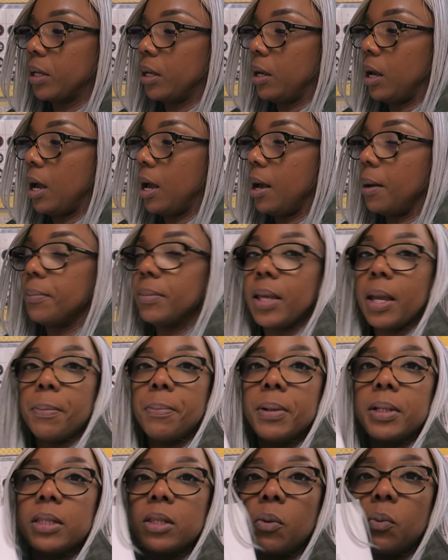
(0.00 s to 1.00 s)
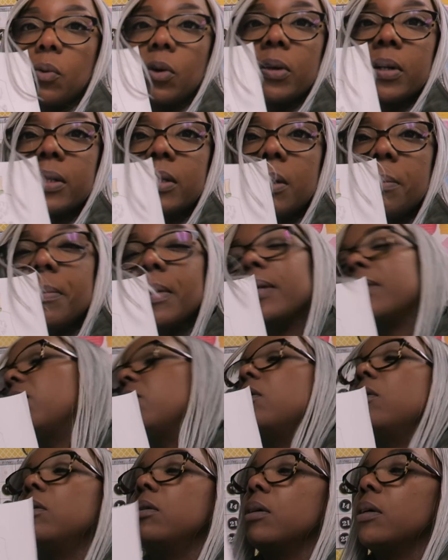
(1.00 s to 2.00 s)
they put the word in the
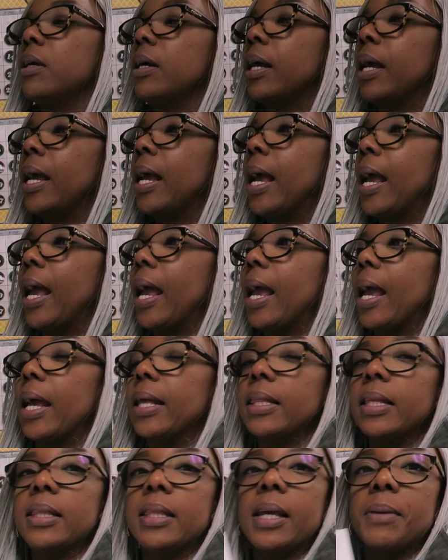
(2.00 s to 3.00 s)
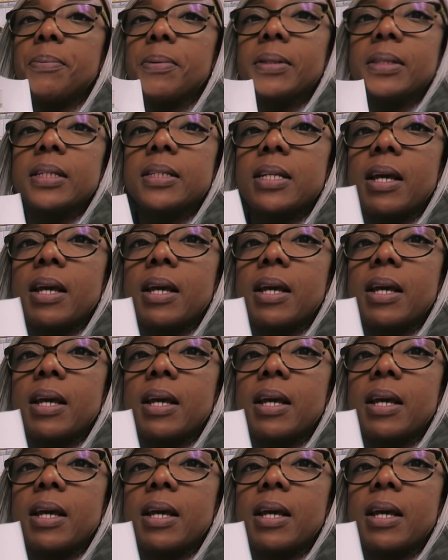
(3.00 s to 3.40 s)
middle, and then they put the